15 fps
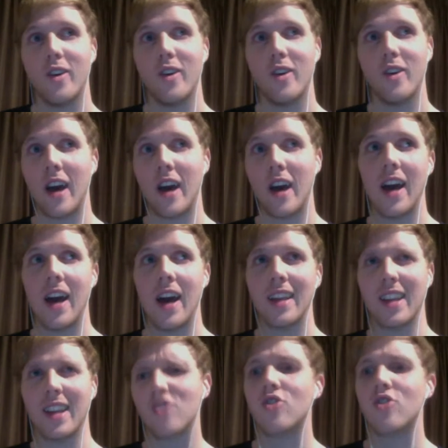
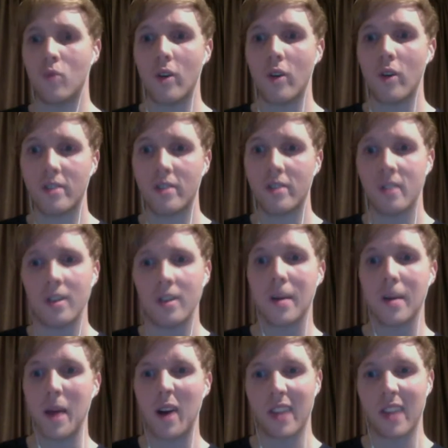Like certain words
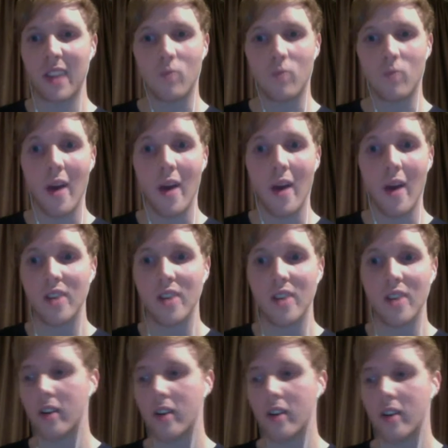come out like way
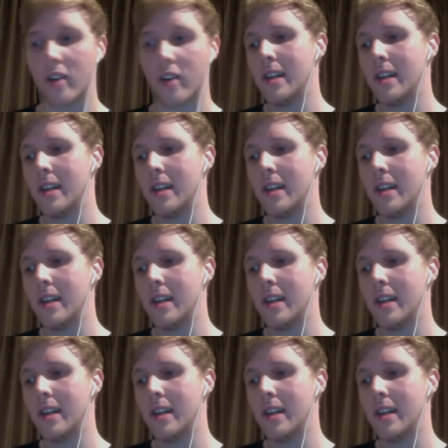stronger.